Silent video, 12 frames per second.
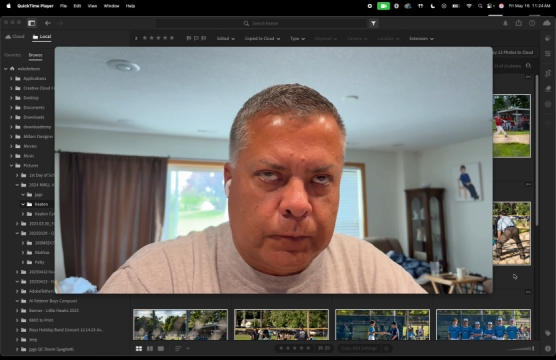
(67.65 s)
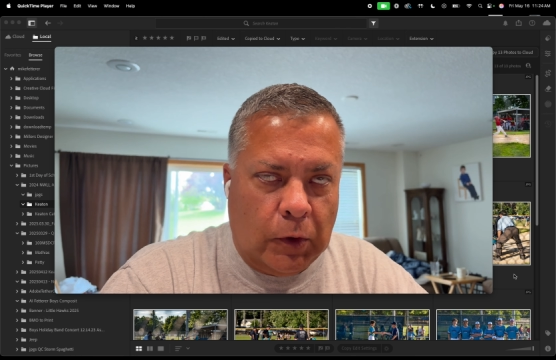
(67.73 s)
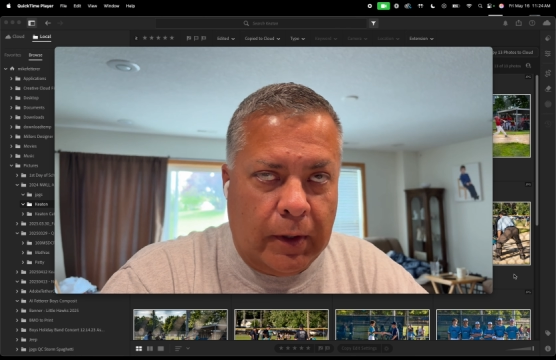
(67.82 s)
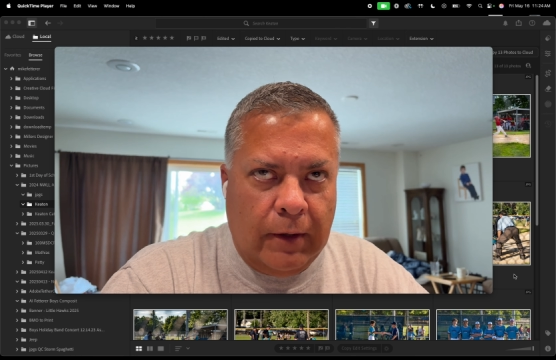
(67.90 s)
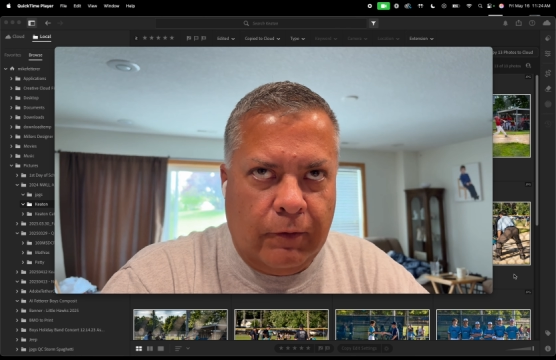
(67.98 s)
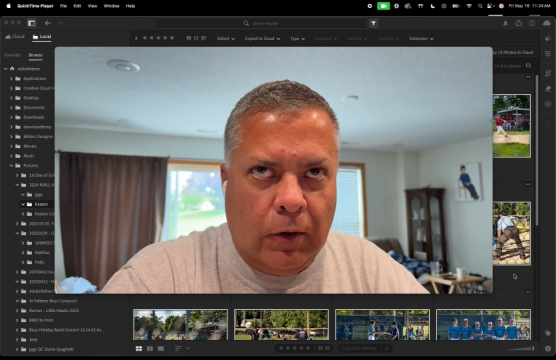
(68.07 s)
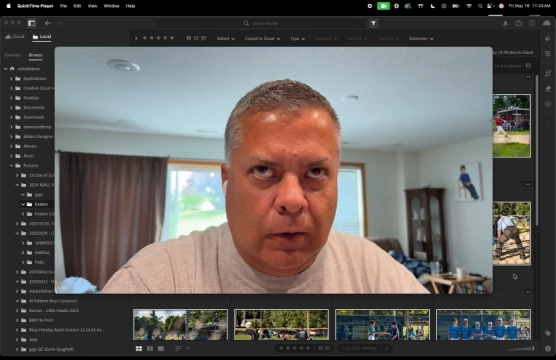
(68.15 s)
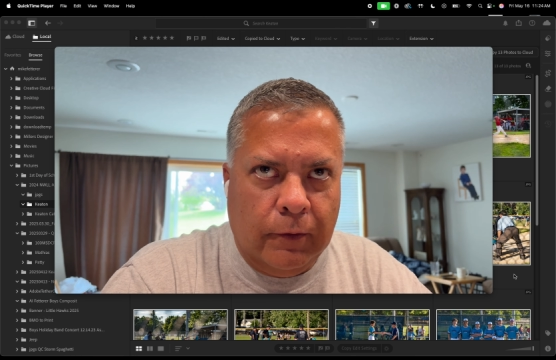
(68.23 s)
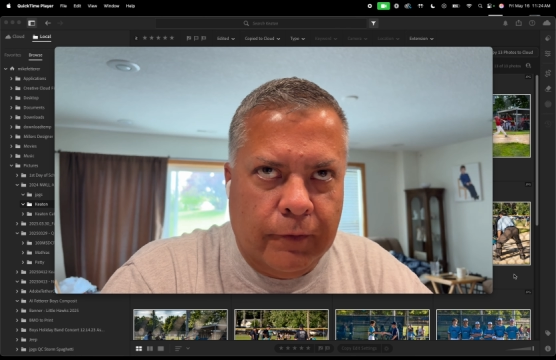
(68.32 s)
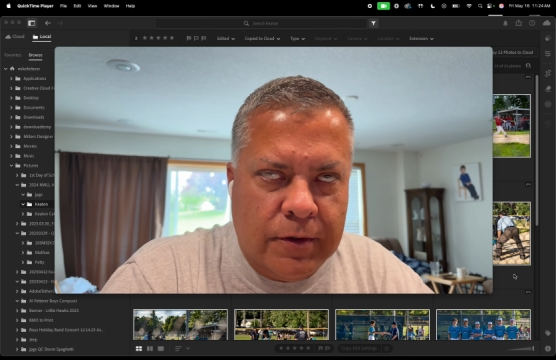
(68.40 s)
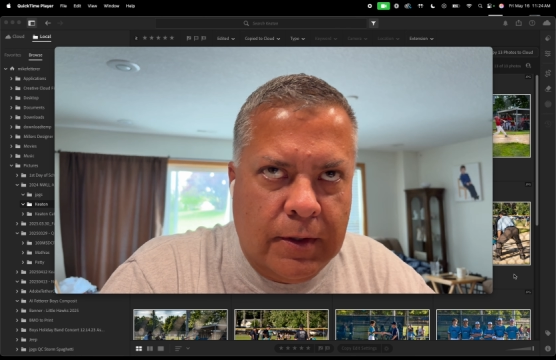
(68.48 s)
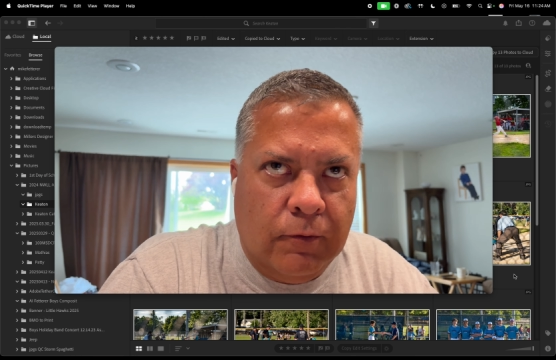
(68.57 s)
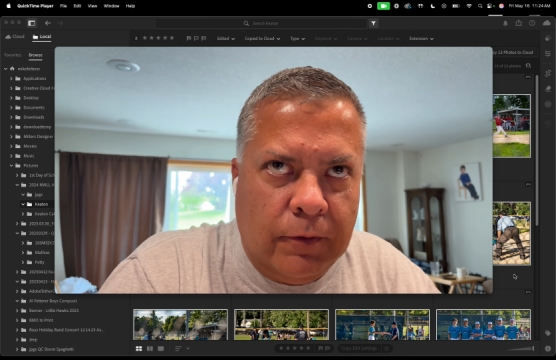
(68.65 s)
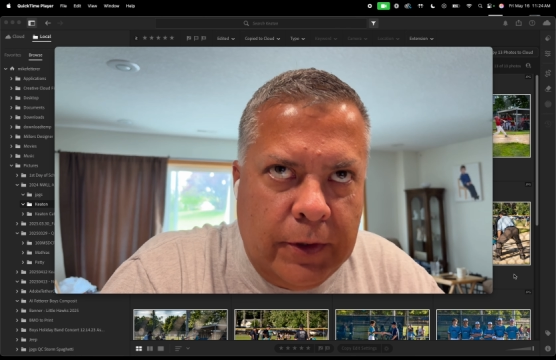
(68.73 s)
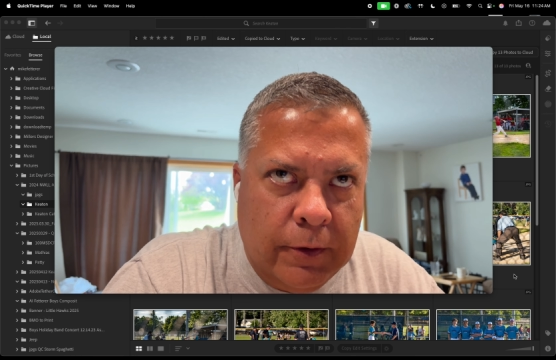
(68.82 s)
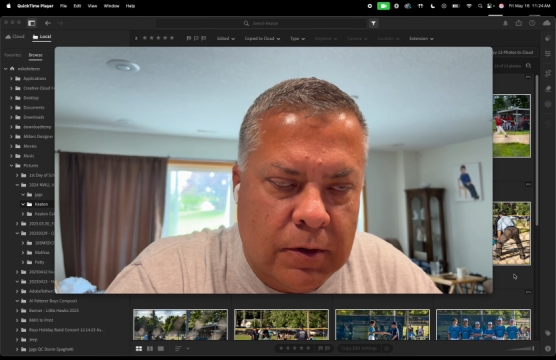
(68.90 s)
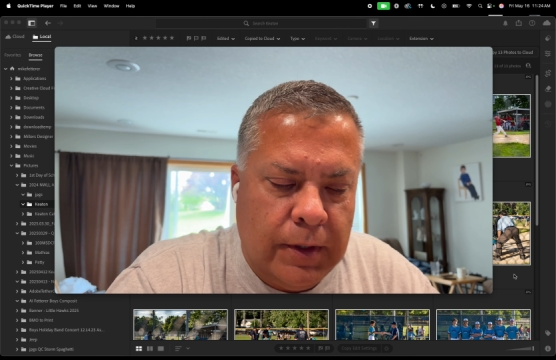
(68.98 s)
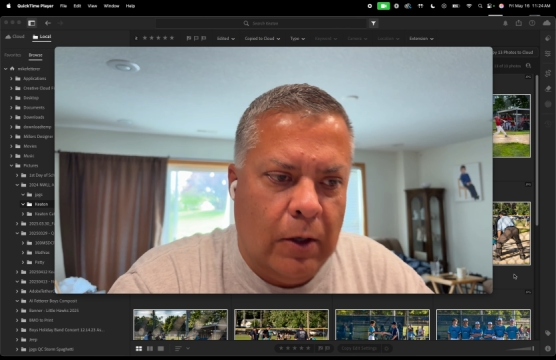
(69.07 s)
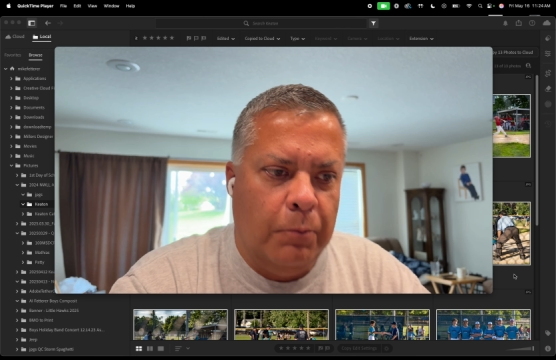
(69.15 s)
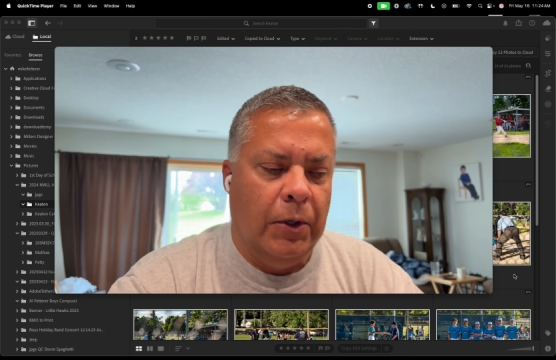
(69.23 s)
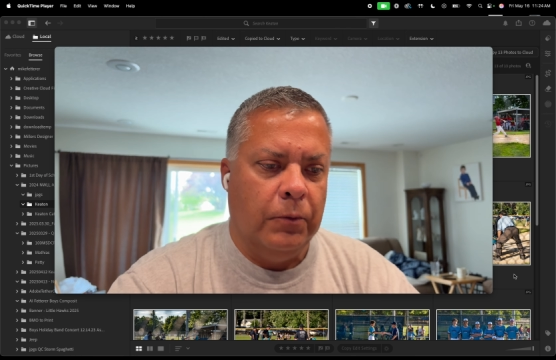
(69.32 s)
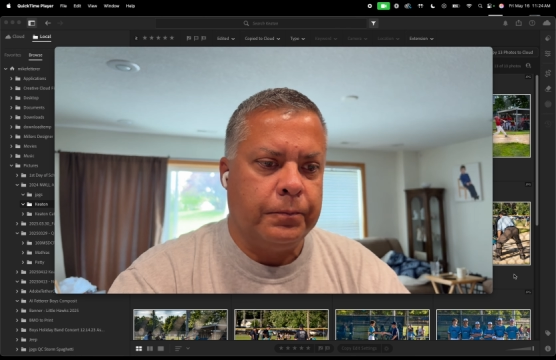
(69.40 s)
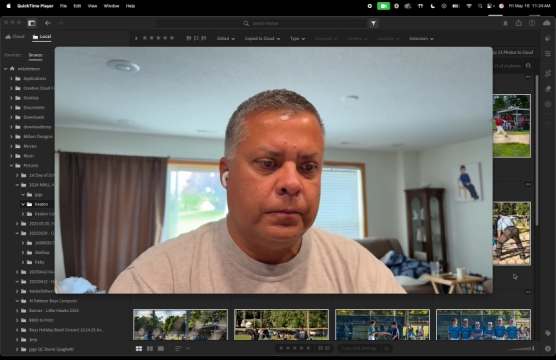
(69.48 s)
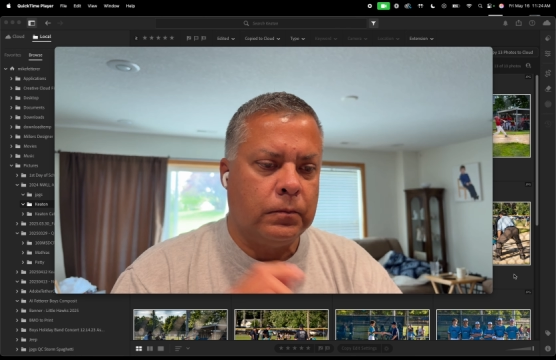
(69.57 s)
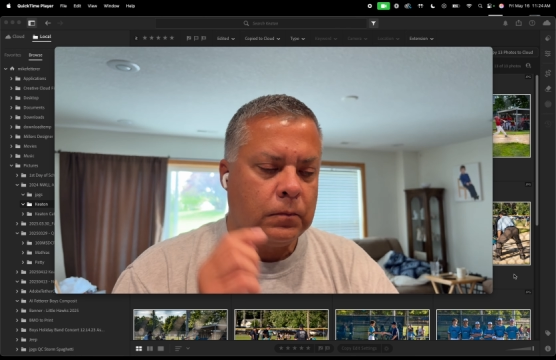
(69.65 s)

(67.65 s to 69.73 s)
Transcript: or have called it for several years now, but